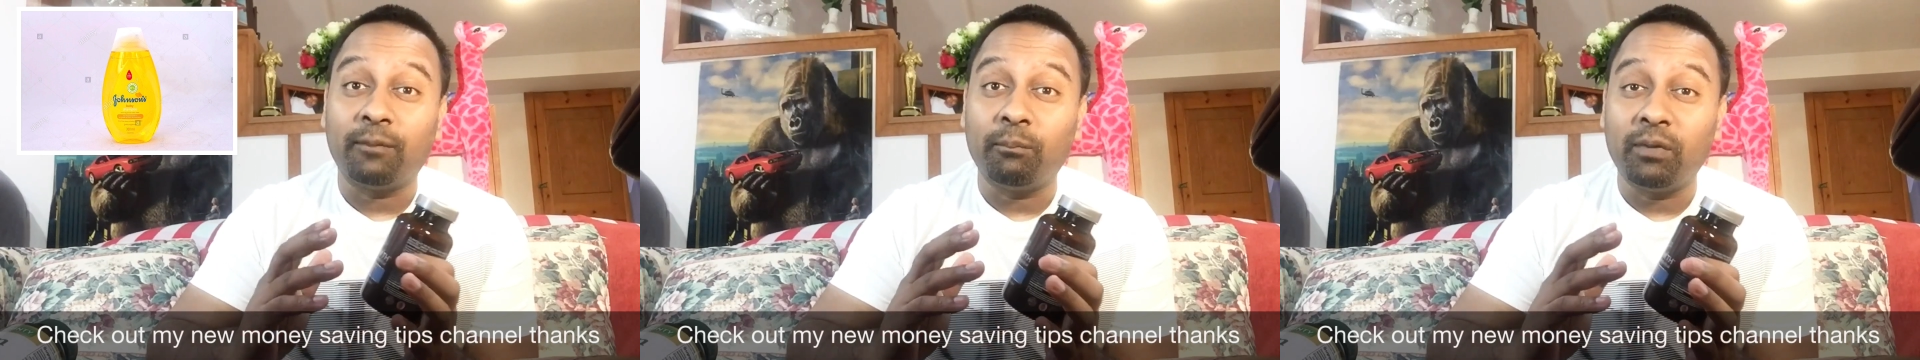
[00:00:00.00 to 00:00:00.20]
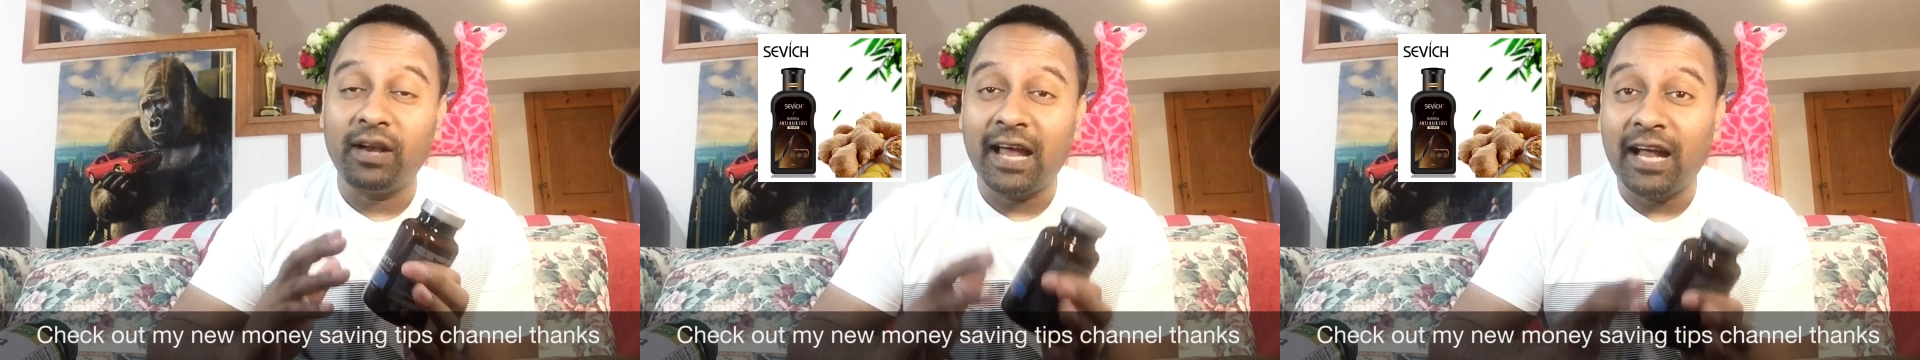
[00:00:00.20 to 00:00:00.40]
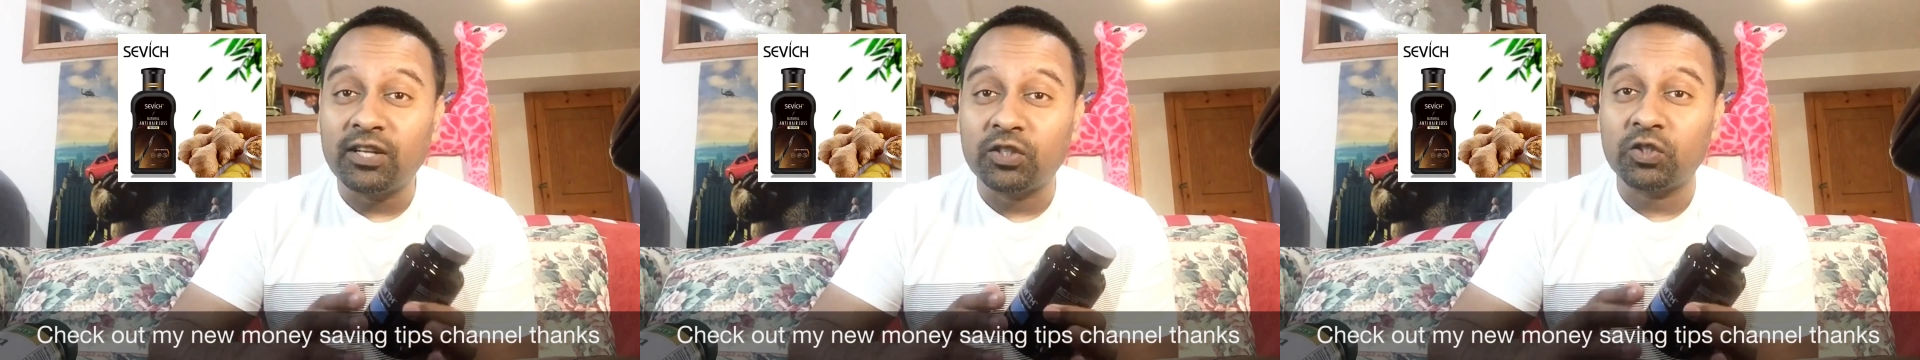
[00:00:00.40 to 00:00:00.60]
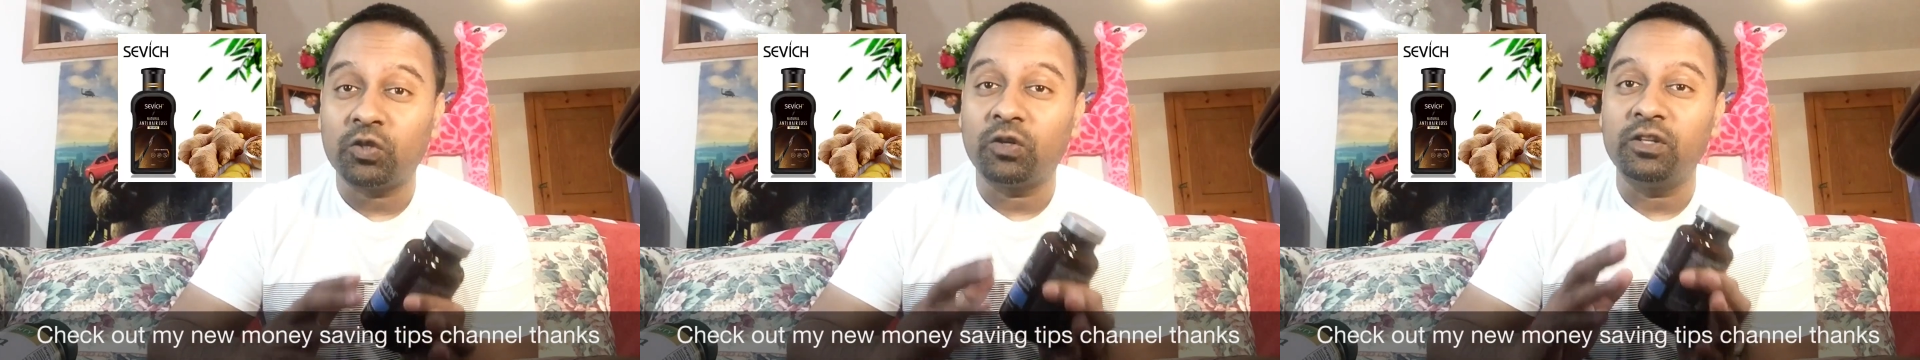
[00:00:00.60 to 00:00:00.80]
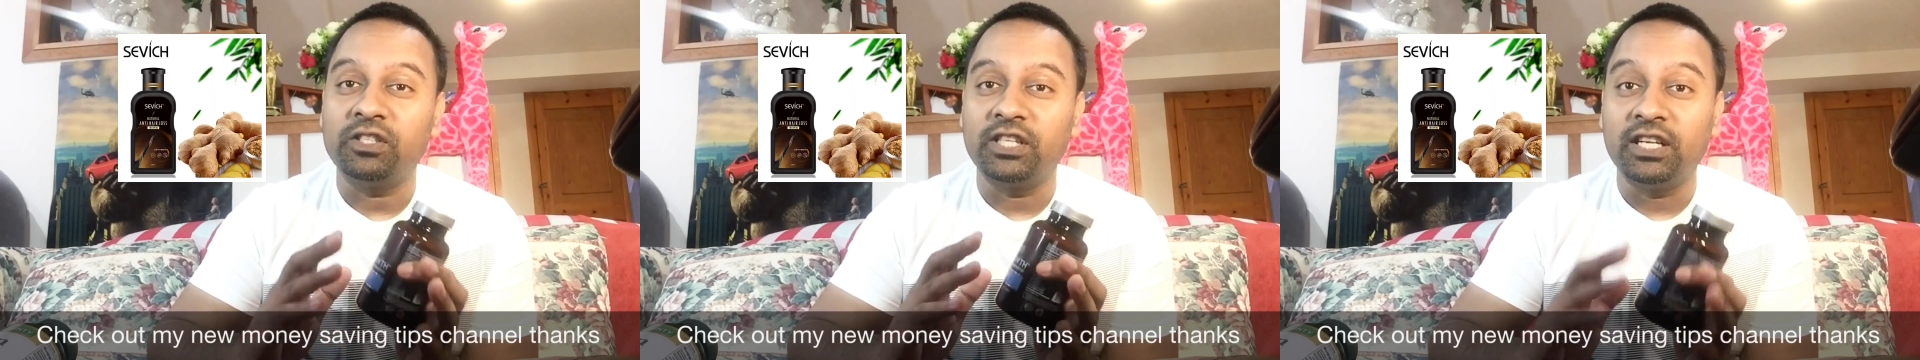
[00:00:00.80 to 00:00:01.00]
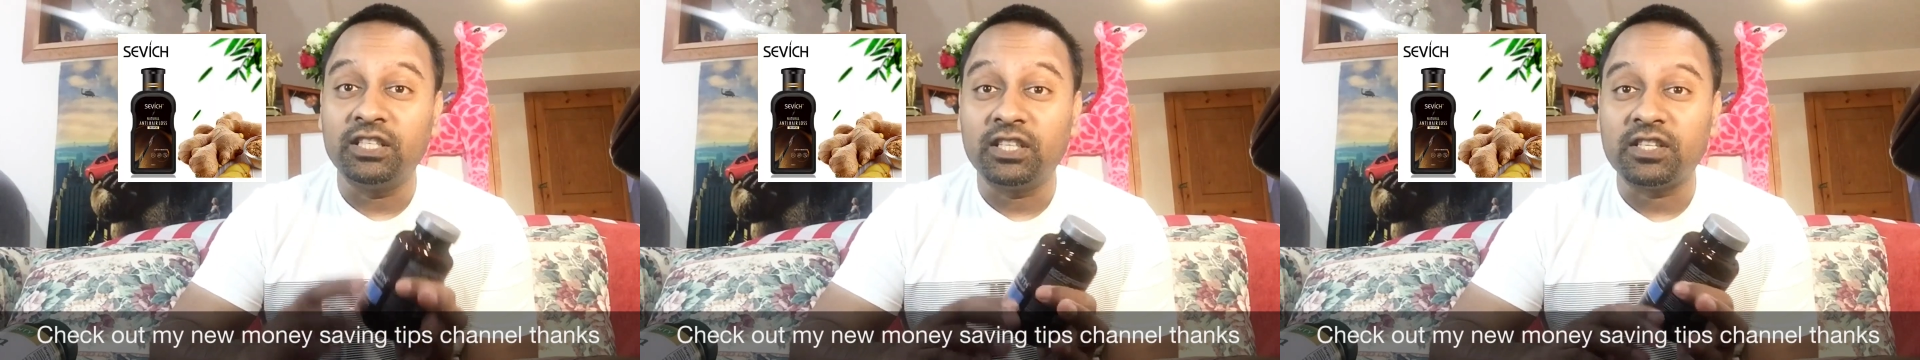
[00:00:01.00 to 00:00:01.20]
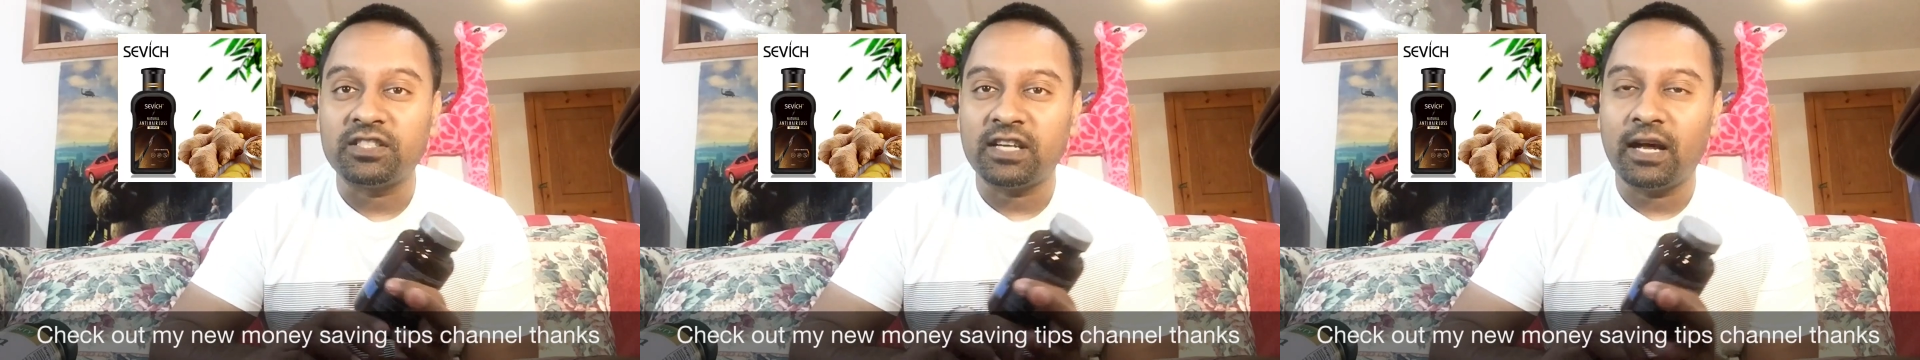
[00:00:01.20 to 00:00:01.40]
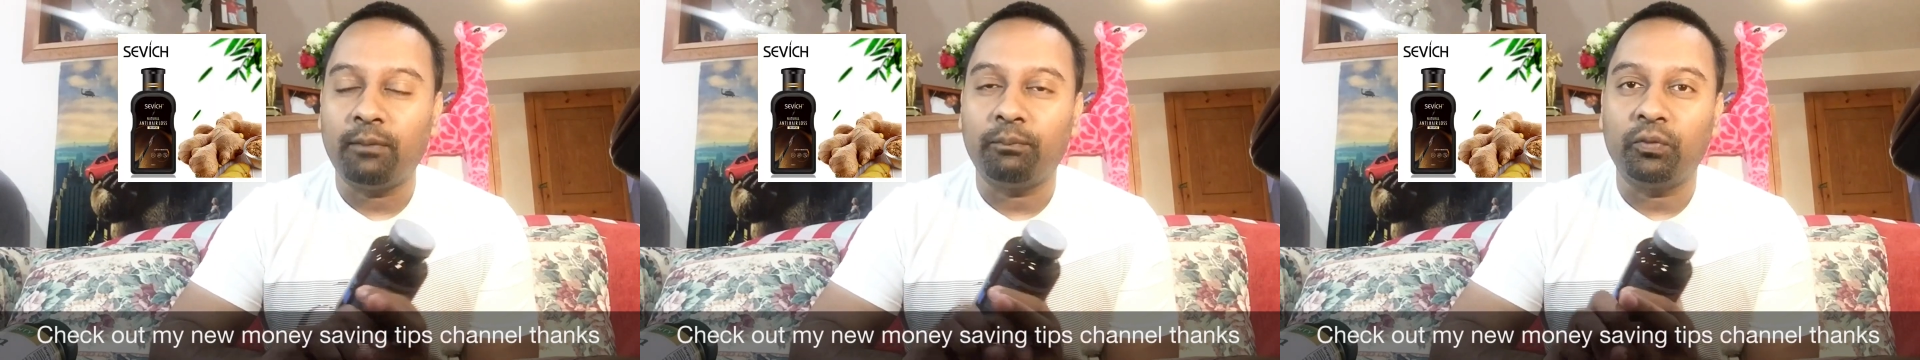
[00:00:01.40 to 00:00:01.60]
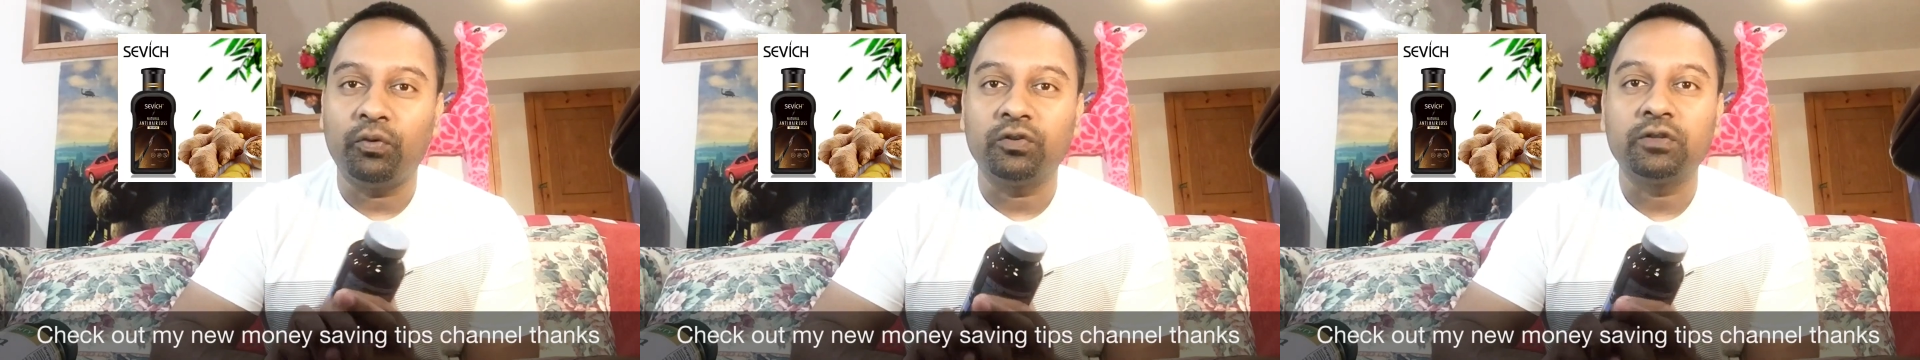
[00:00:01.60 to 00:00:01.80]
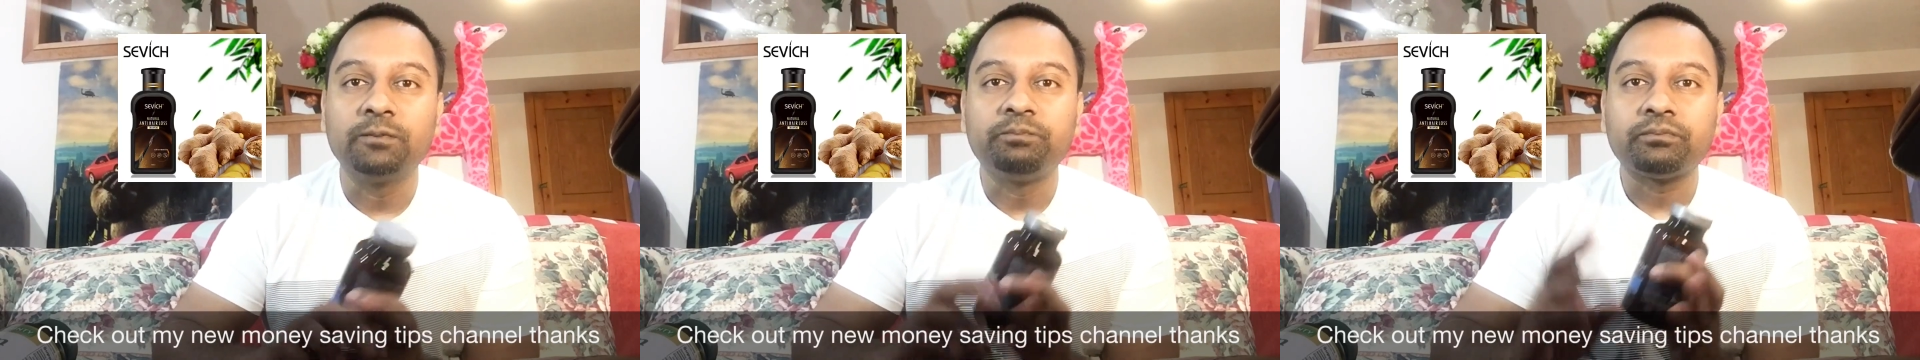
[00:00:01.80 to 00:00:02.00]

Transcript: natural ginger shampoos